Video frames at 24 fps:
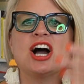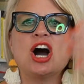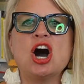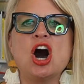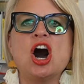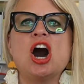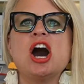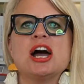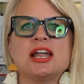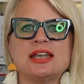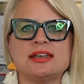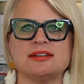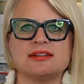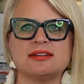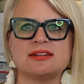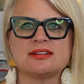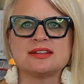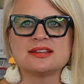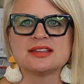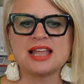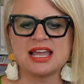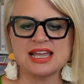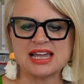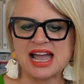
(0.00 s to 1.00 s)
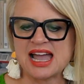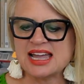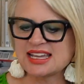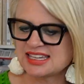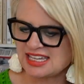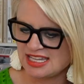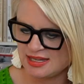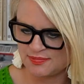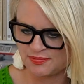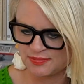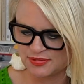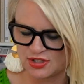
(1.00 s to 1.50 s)
on. Like I
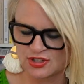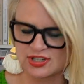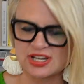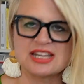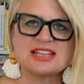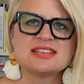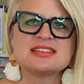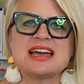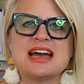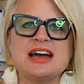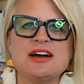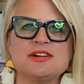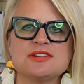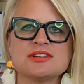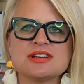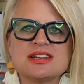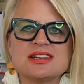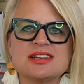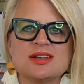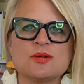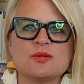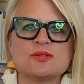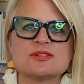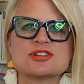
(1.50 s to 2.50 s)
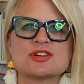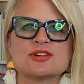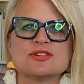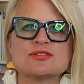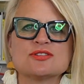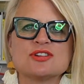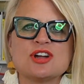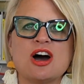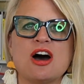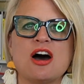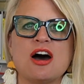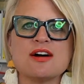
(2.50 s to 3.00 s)
keep looking down and it
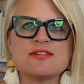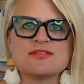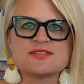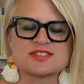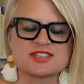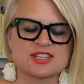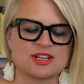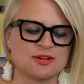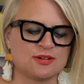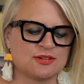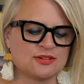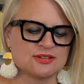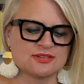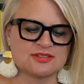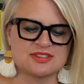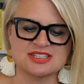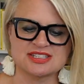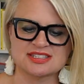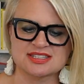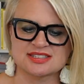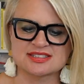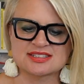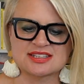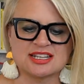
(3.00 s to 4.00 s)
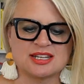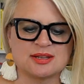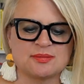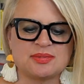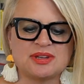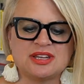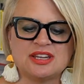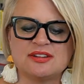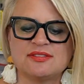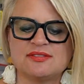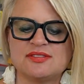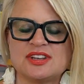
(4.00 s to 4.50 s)
turned off. So this is going to
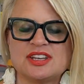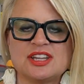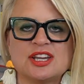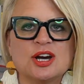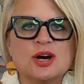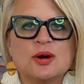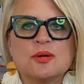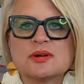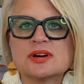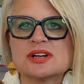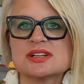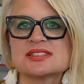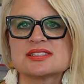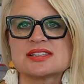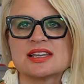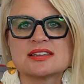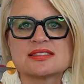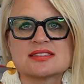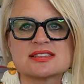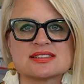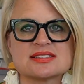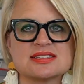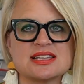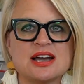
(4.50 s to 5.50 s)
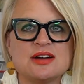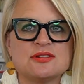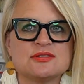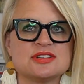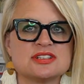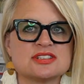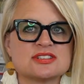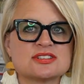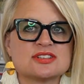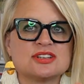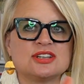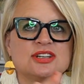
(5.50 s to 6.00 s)
be a video where it's like the sound
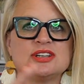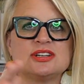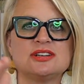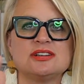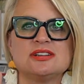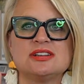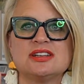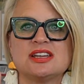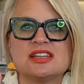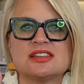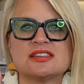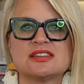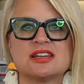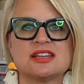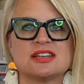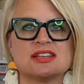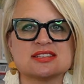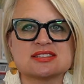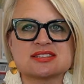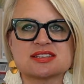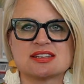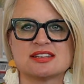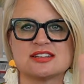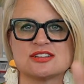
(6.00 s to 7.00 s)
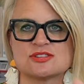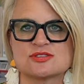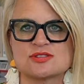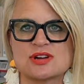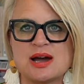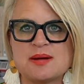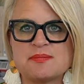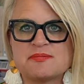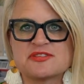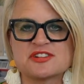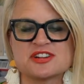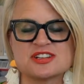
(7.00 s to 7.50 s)
is good and then it's going to
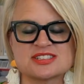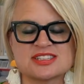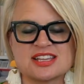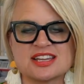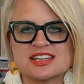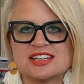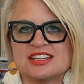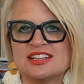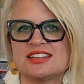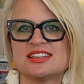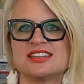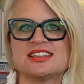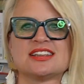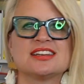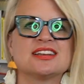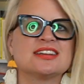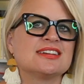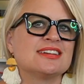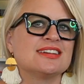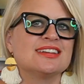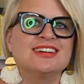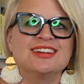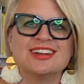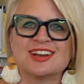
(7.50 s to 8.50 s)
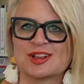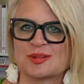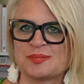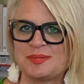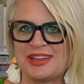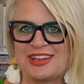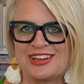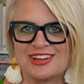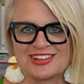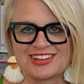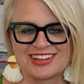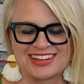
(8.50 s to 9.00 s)
drop for a second and then it'll be
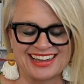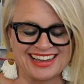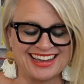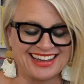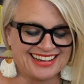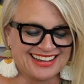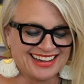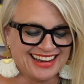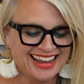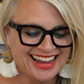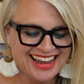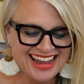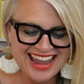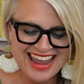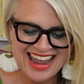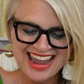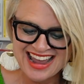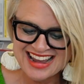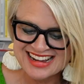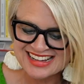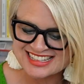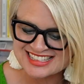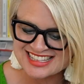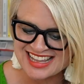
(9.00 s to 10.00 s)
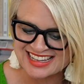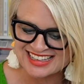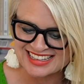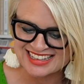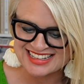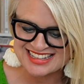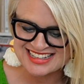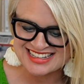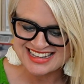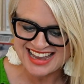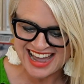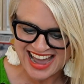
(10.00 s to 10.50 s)
good again because I
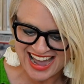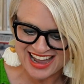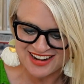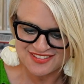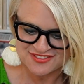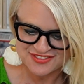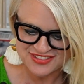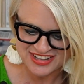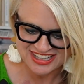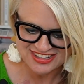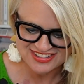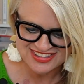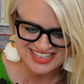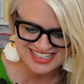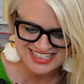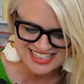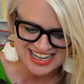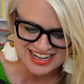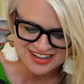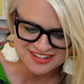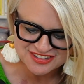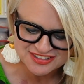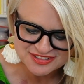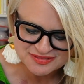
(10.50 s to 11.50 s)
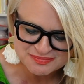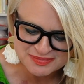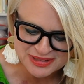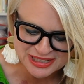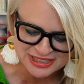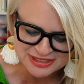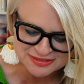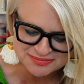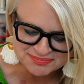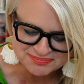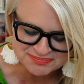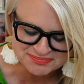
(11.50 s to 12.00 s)
cannot figure this out.
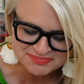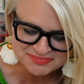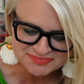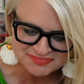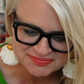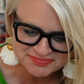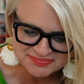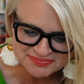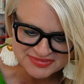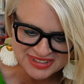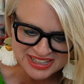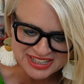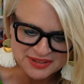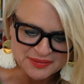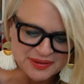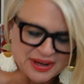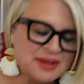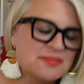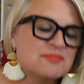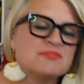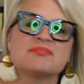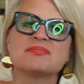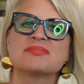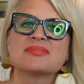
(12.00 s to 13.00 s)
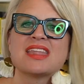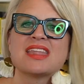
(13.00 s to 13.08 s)
But anyway,